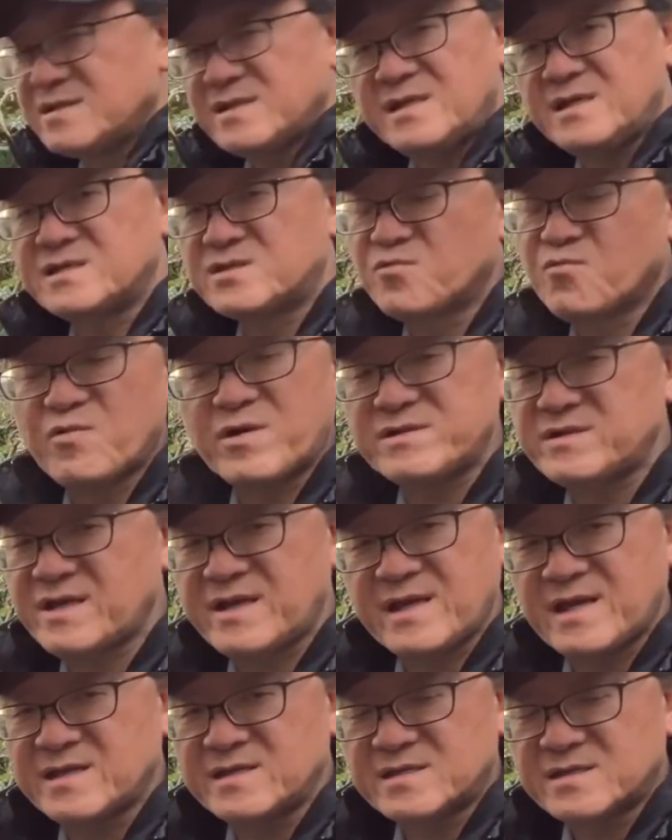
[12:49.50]
at least
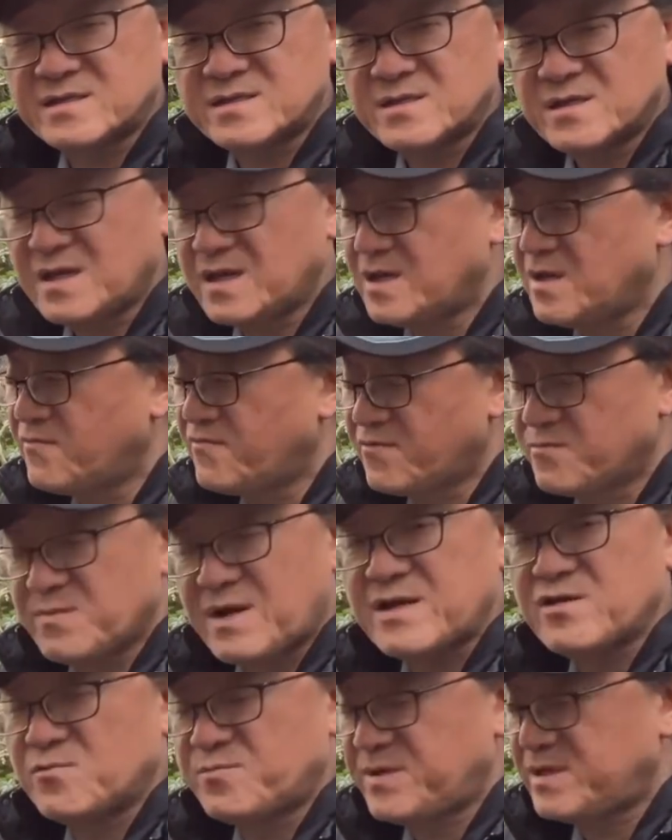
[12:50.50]
one inch, uh,
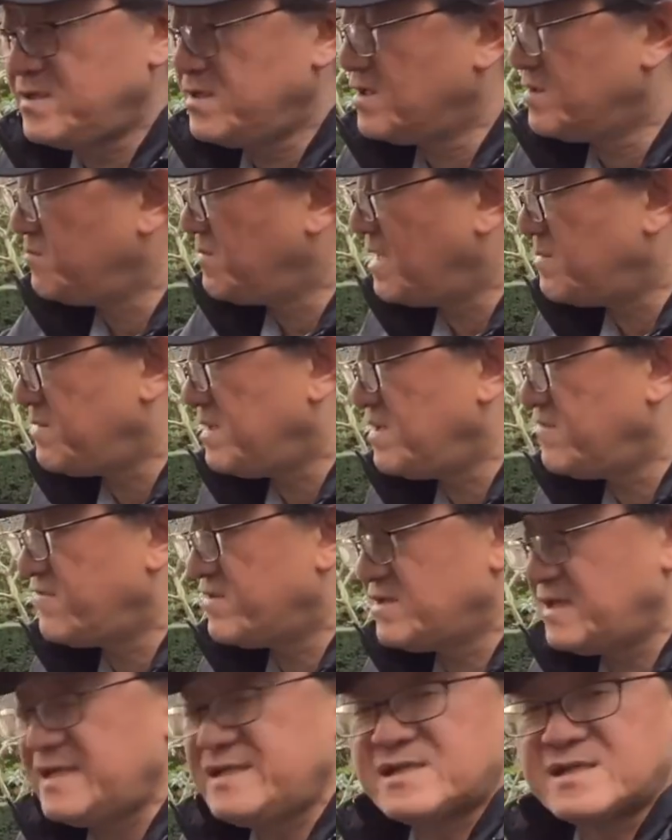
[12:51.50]
from my opinion, maybe
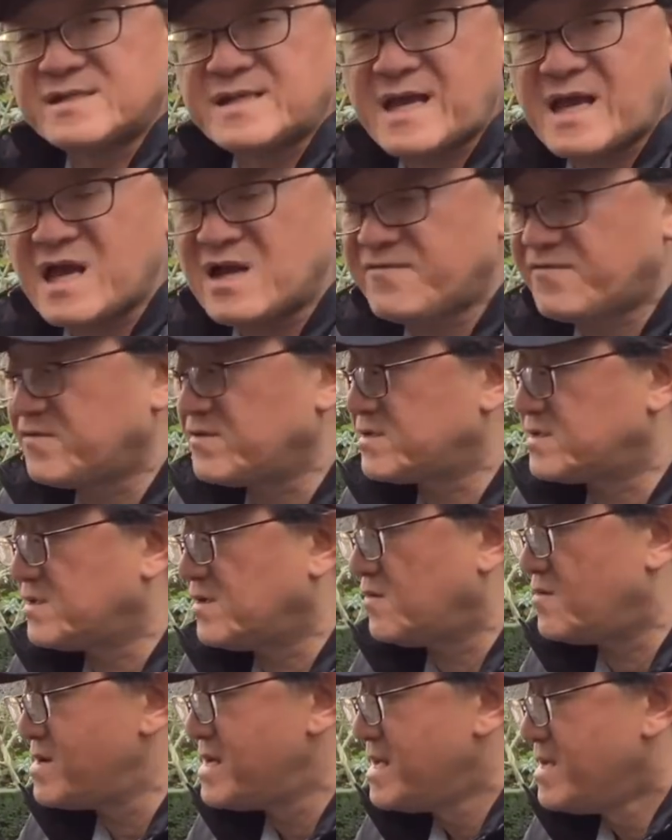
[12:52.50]
even inch and a half or
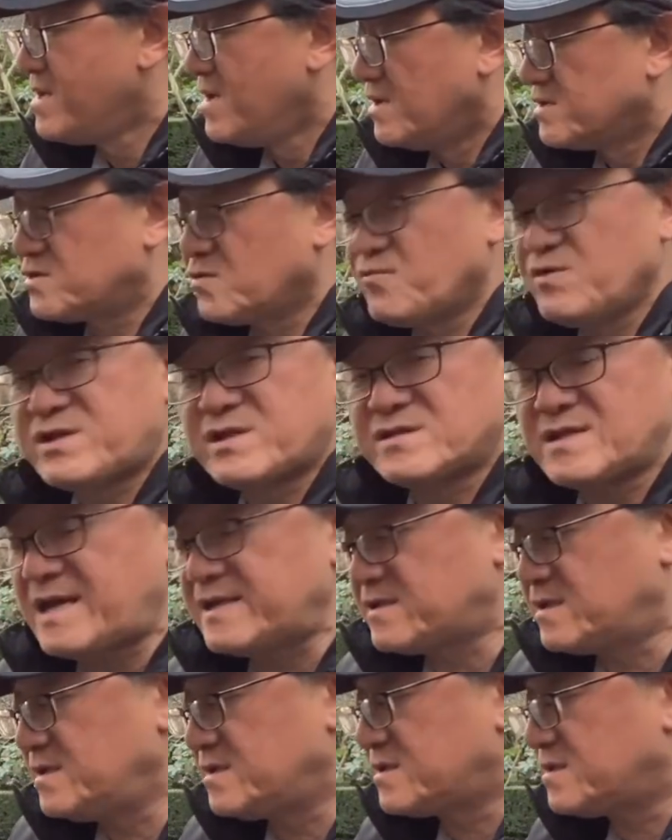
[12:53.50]
so. So we
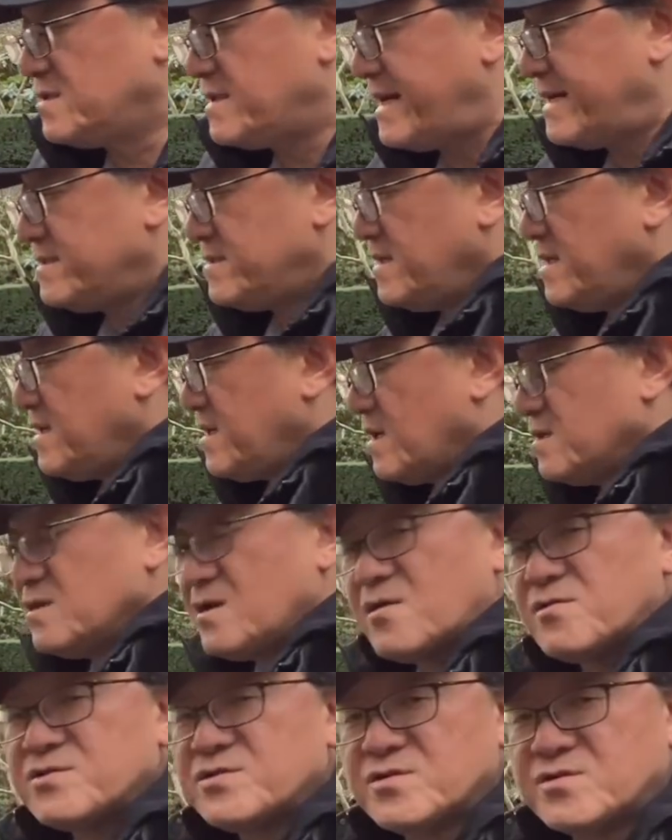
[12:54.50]
can actually slide in a
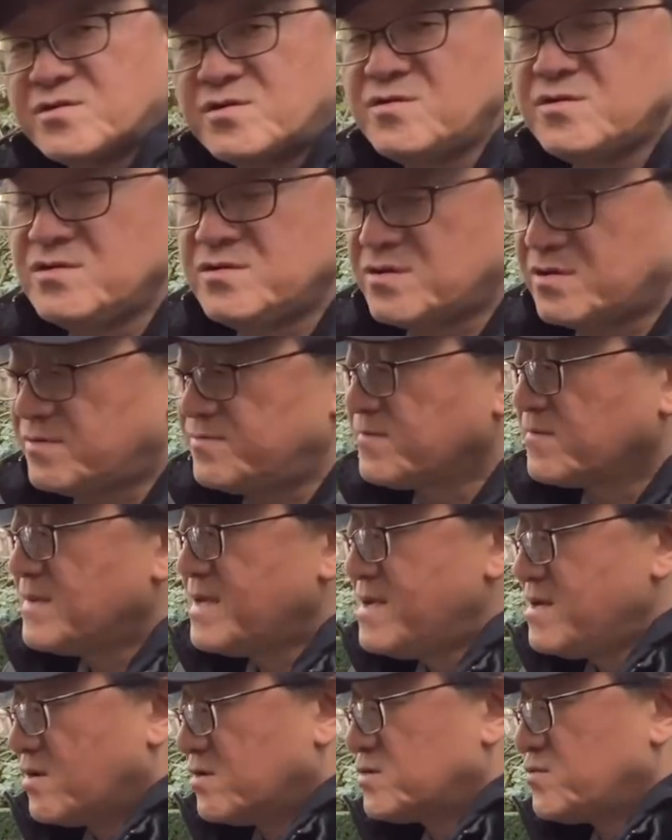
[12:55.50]
larger cooler.
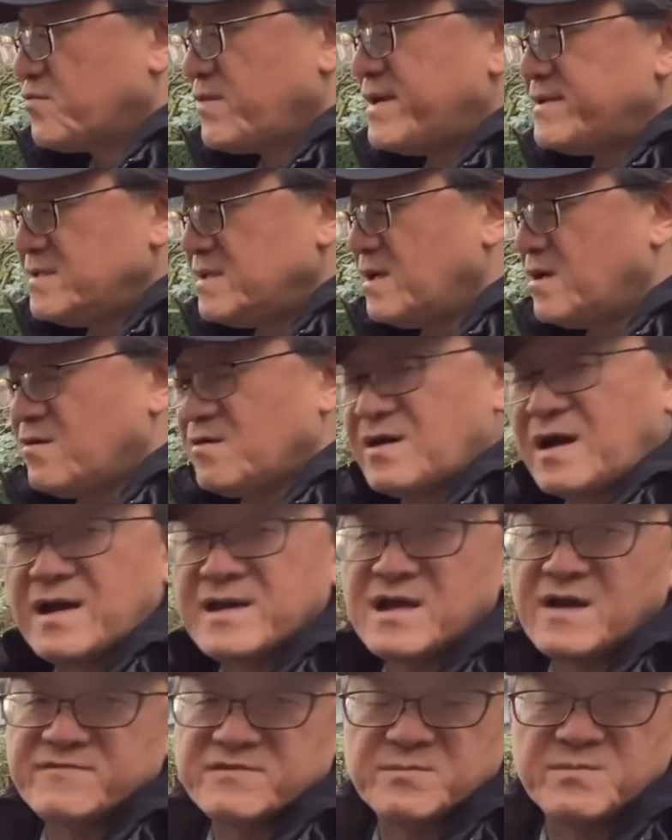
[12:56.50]
Because right now
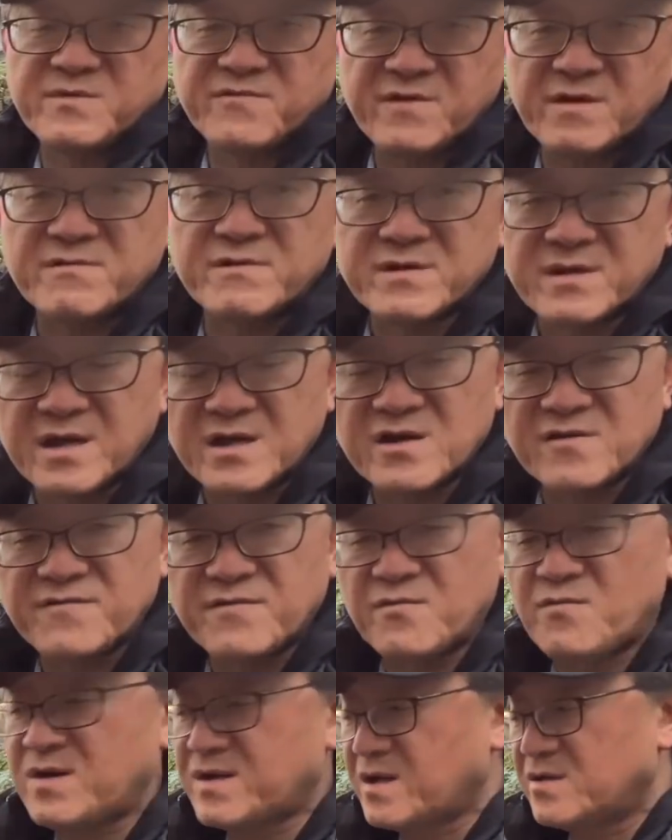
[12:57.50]
I have to be very
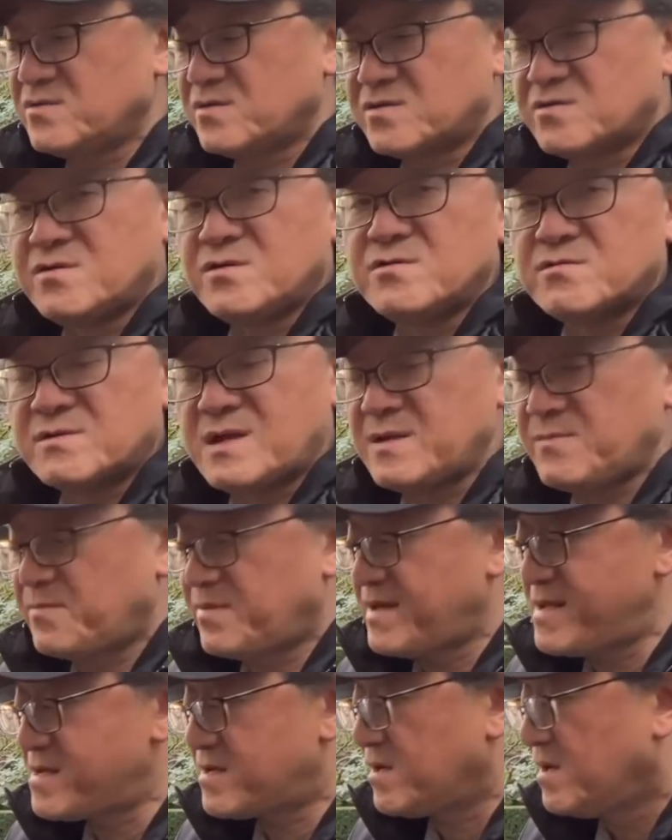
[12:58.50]
careful what kind of cooler I
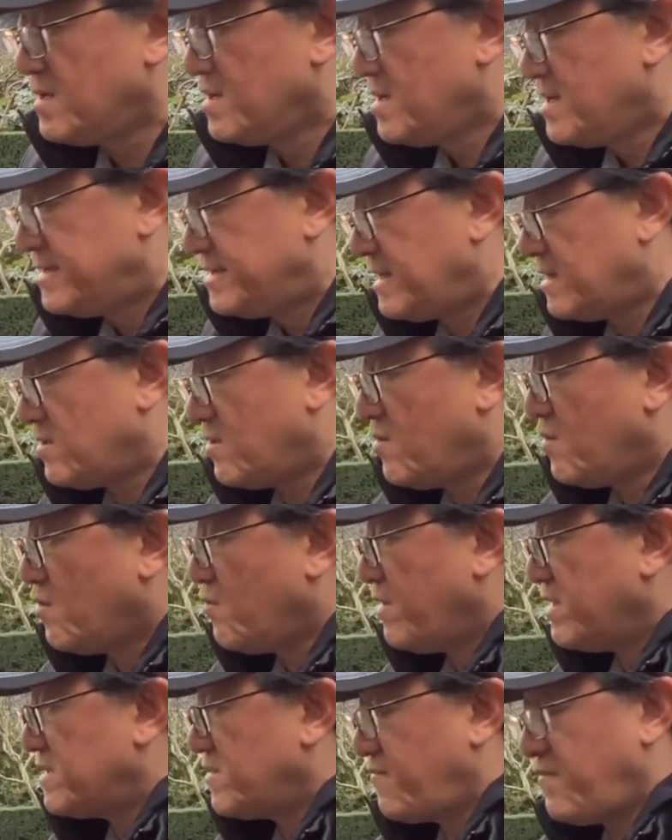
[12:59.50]
pick. They don't
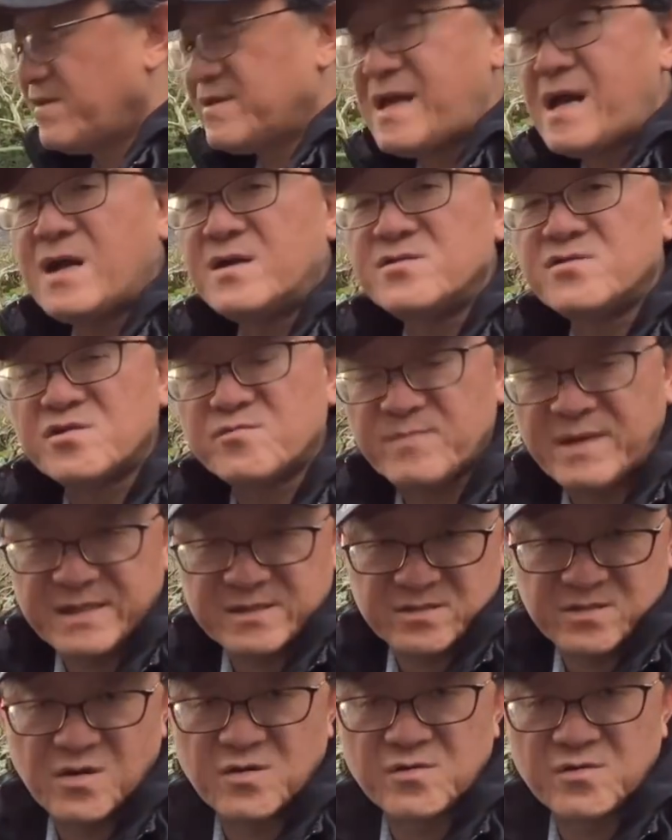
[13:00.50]
always fit under my